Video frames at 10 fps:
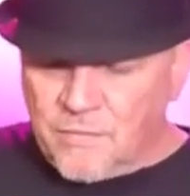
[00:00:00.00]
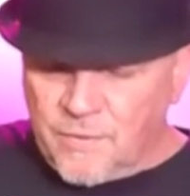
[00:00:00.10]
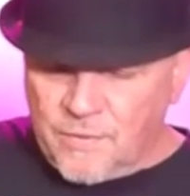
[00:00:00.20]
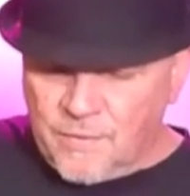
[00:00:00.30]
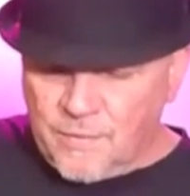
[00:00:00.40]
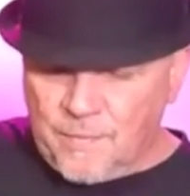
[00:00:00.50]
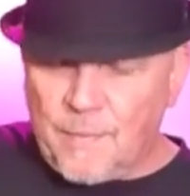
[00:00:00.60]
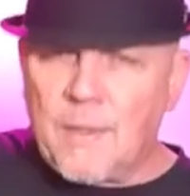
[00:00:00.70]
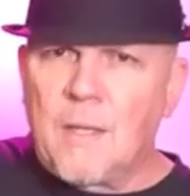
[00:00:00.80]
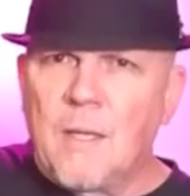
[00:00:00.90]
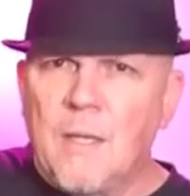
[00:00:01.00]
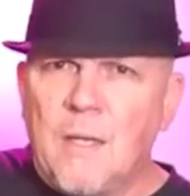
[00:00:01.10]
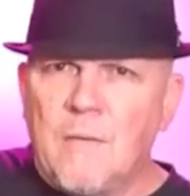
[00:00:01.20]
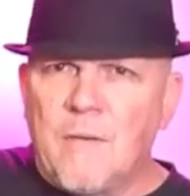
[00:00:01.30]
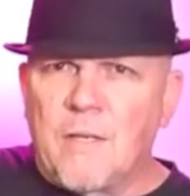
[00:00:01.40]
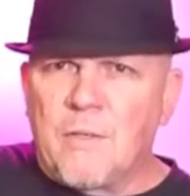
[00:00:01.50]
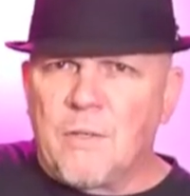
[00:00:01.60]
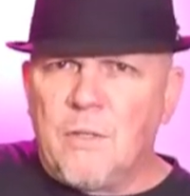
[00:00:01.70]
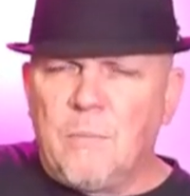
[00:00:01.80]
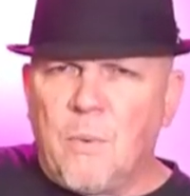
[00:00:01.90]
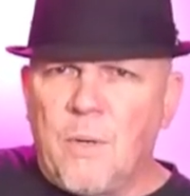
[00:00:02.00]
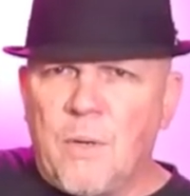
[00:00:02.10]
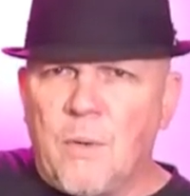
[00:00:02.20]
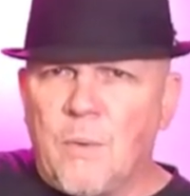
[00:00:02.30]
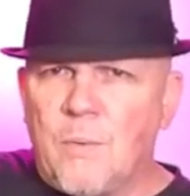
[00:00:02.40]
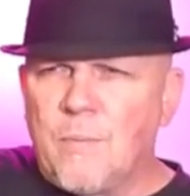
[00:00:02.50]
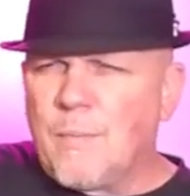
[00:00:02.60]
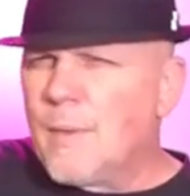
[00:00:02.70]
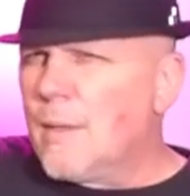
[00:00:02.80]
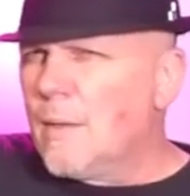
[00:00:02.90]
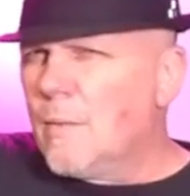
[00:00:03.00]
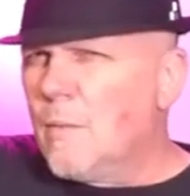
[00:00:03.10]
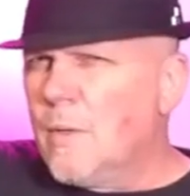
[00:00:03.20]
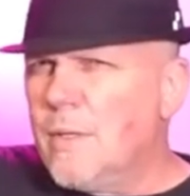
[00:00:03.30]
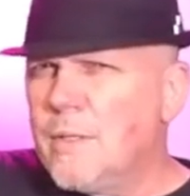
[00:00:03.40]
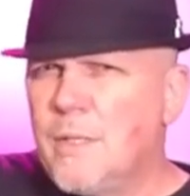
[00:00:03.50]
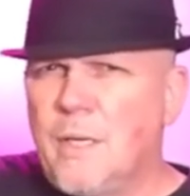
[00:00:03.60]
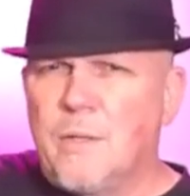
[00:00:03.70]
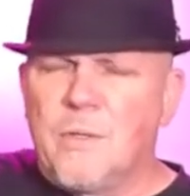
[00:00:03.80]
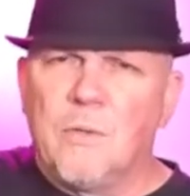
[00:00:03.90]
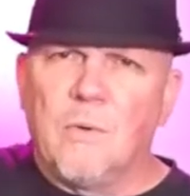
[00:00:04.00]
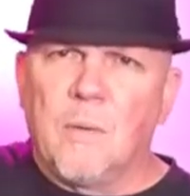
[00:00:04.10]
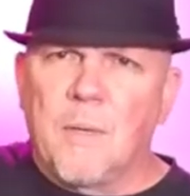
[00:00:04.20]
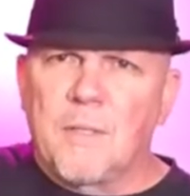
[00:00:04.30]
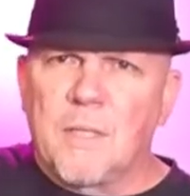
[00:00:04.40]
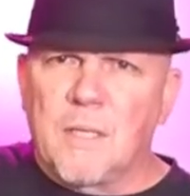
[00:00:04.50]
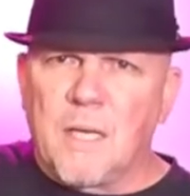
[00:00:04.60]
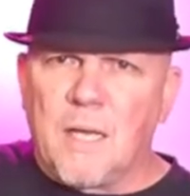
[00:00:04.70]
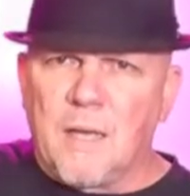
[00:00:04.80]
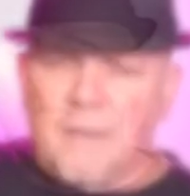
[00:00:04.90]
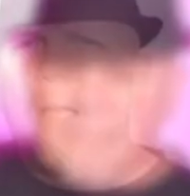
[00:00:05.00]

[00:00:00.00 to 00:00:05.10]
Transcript: for Vector 2.0, what is the other two robots that they have?